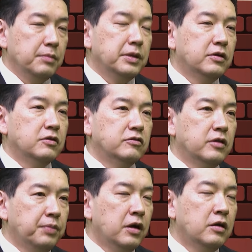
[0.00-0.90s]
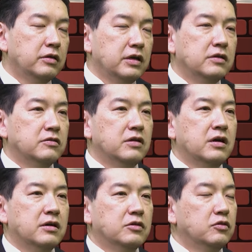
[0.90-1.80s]
because Nepal is
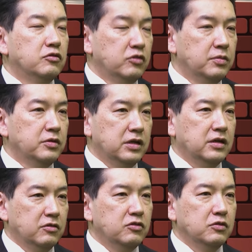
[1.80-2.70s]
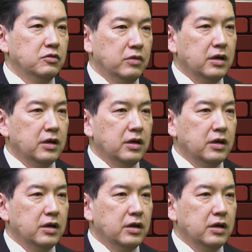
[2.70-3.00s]
not contributing to,